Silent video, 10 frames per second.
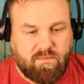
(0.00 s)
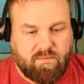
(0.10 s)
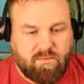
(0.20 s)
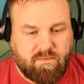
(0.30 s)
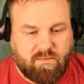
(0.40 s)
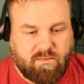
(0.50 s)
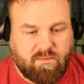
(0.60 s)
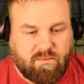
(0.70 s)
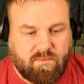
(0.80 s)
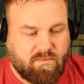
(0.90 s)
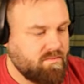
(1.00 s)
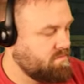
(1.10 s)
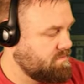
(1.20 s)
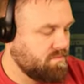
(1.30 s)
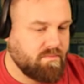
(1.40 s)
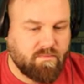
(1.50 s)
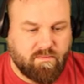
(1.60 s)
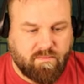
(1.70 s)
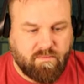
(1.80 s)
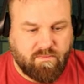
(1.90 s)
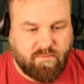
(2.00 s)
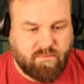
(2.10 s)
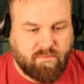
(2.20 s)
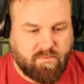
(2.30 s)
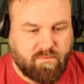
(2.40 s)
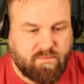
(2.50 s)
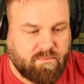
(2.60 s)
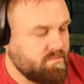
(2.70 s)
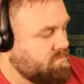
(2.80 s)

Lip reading: Nothing is said.